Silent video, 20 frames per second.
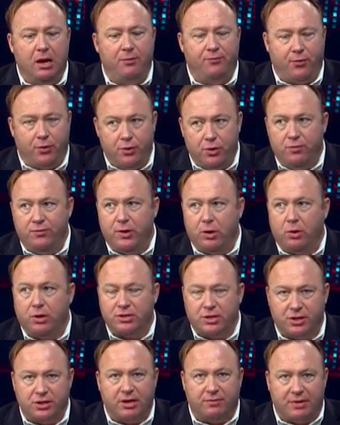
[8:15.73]
For new
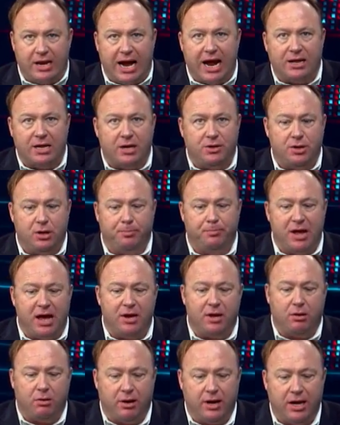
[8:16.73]
viewers, I just have to add that to your
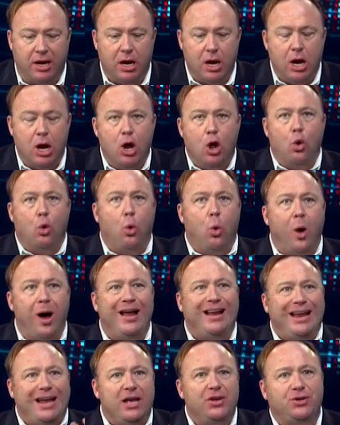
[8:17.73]
pedigree.
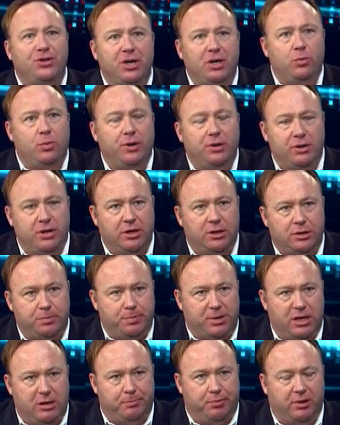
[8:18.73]
What is it with these
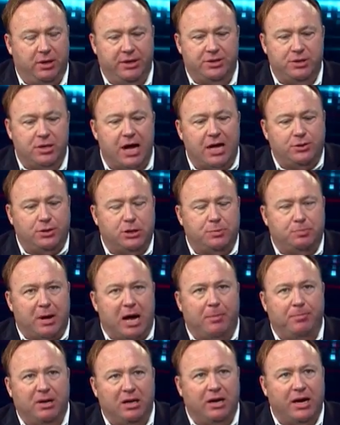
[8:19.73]
people? It's not just
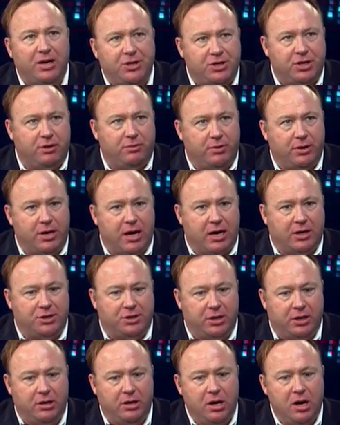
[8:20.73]
population
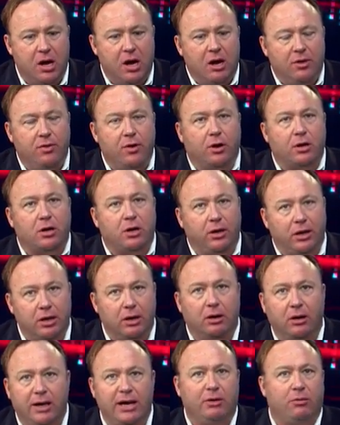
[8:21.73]
reduction. They're
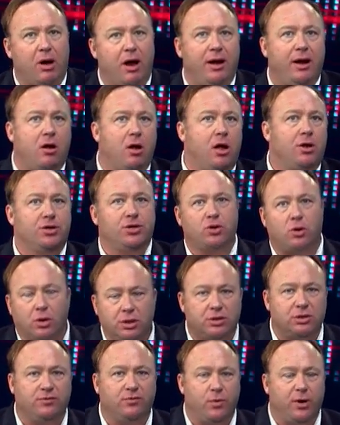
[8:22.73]
clearly running all
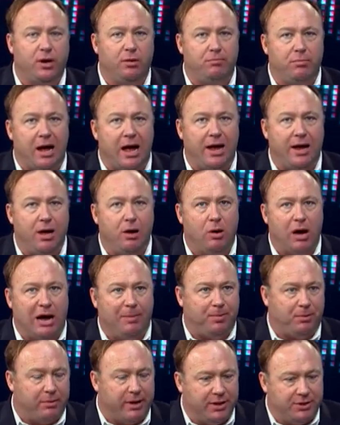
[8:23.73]
sorts of weird bio
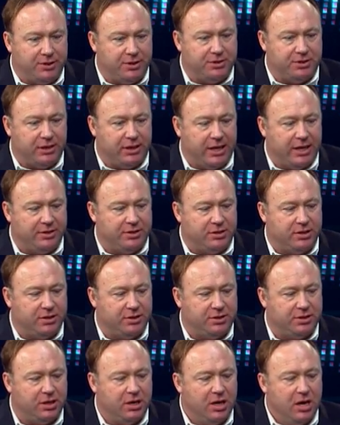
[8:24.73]
operations against
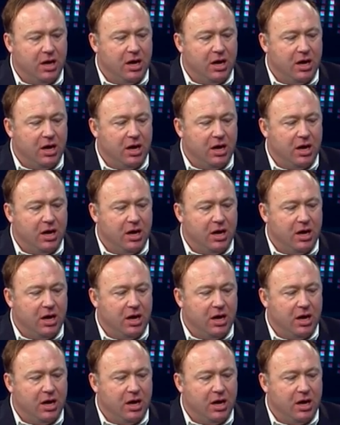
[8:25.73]
us.